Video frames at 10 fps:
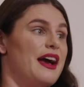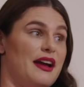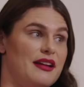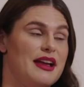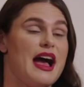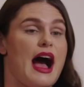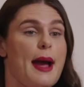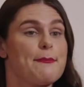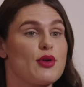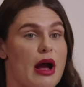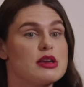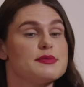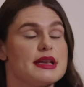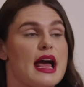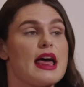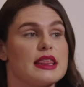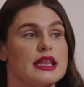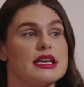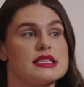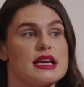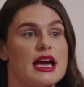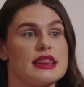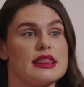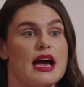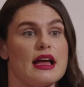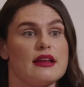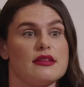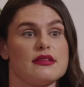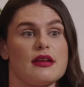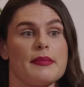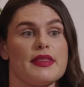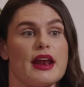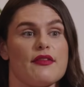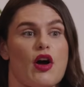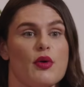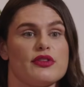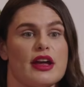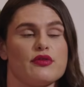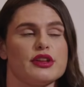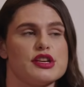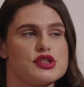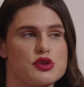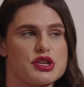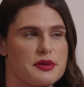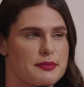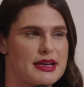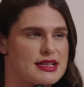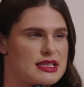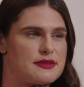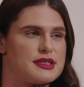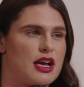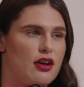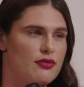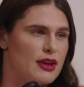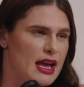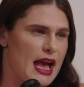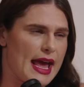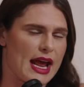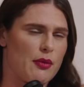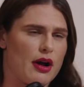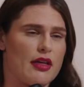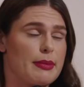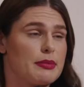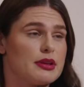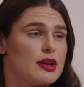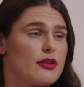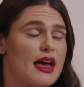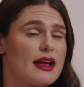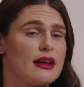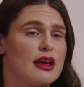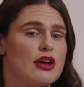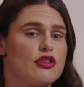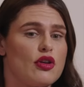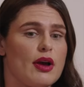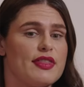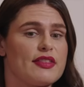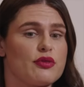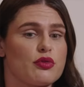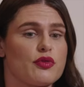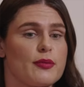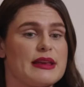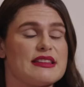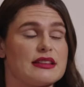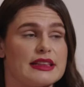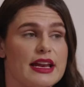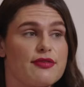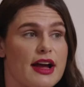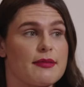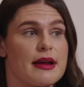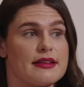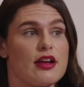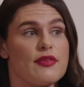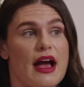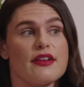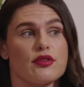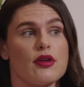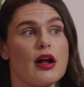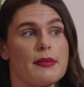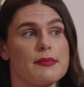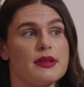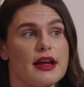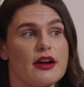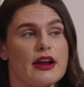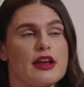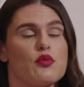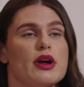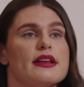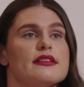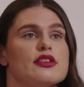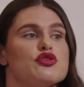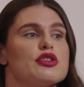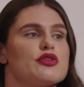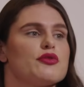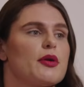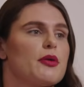an athlete. I something that I've always kind of really associated with my sense of self. And I want other people to know that. So I think this was for me solidifying myself as a rugby player in what is the traditional form of